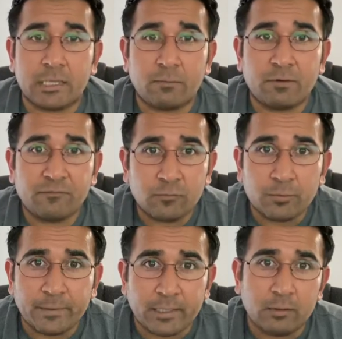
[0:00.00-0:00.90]
there were four
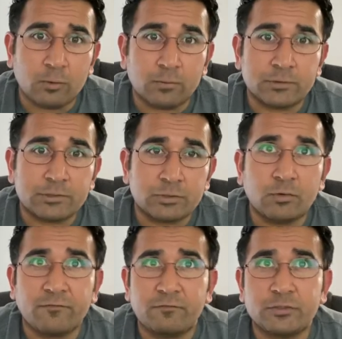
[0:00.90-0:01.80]
maiden overs, two
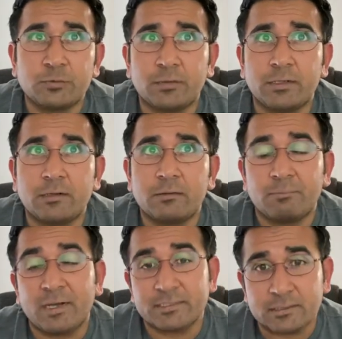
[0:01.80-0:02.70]
of which were
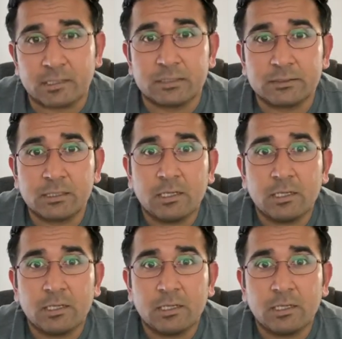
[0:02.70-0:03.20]
by Siraj.